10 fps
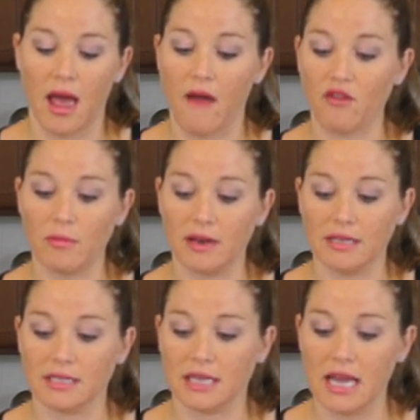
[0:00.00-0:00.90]

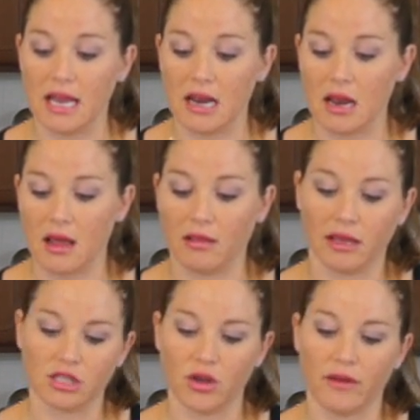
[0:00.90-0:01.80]
everybody's skin
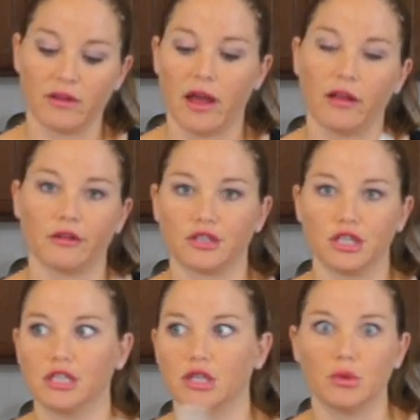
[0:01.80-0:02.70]
unless you have an
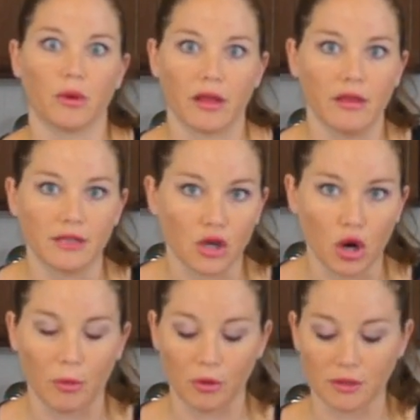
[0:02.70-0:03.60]
allergy to one of these
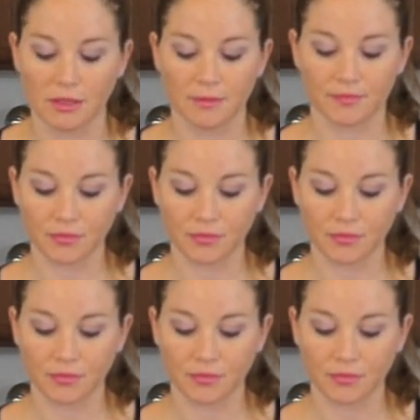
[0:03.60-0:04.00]
herbals.